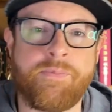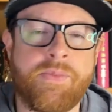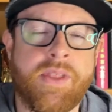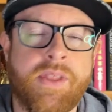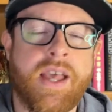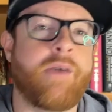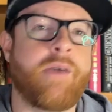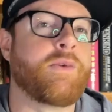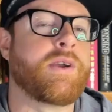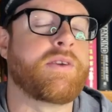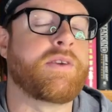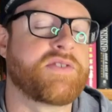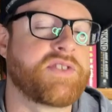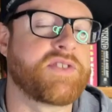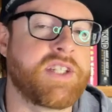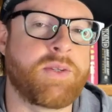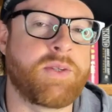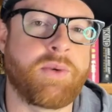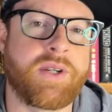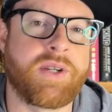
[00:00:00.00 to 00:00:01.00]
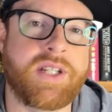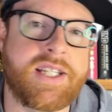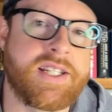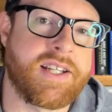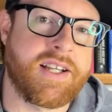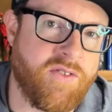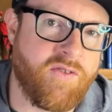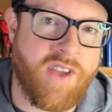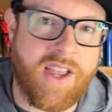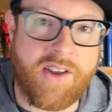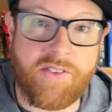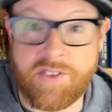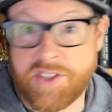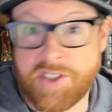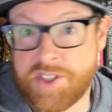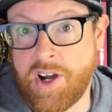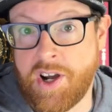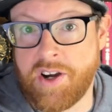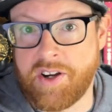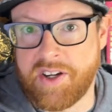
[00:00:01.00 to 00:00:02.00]
and we've seen what he does with favorite
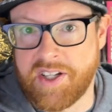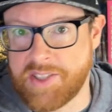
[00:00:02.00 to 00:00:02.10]
targets,